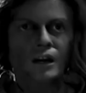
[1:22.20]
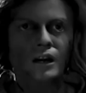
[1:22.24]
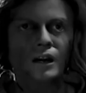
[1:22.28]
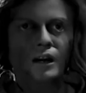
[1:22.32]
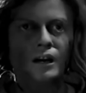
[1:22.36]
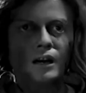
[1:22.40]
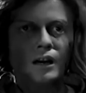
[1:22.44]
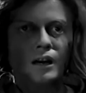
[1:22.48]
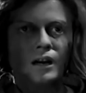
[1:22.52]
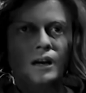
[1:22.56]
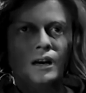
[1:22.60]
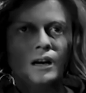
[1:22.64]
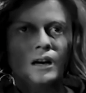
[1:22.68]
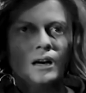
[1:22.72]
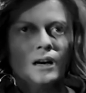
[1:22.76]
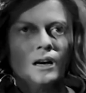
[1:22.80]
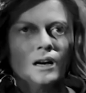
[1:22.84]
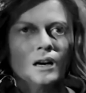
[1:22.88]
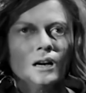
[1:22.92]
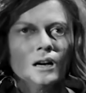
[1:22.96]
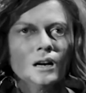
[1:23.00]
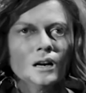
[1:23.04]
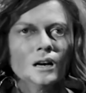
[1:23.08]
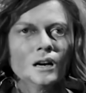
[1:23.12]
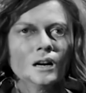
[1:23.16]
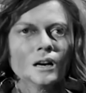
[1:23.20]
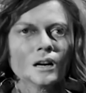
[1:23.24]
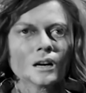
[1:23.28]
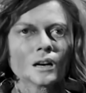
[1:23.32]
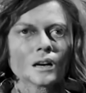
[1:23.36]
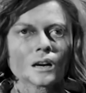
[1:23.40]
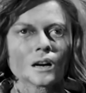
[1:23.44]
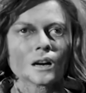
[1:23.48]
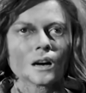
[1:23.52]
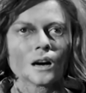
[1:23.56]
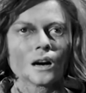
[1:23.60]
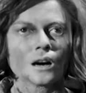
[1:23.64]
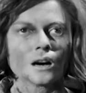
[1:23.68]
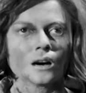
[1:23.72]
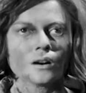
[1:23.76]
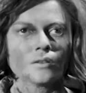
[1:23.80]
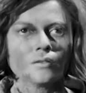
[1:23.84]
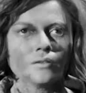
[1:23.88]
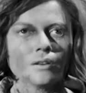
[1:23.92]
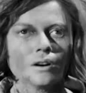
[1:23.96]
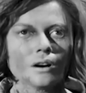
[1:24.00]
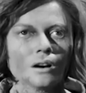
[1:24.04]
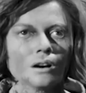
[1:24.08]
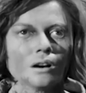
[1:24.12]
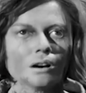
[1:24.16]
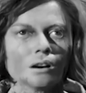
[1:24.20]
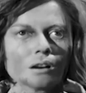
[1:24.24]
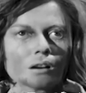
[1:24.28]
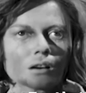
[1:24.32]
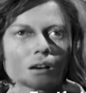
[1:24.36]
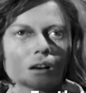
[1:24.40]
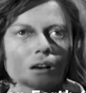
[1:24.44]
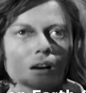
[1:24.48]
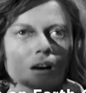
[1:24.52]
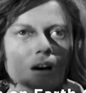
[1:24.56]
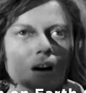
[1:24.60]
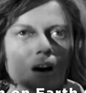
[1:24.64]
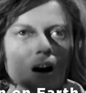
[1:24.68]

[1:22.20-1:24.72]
in not the too distant future, is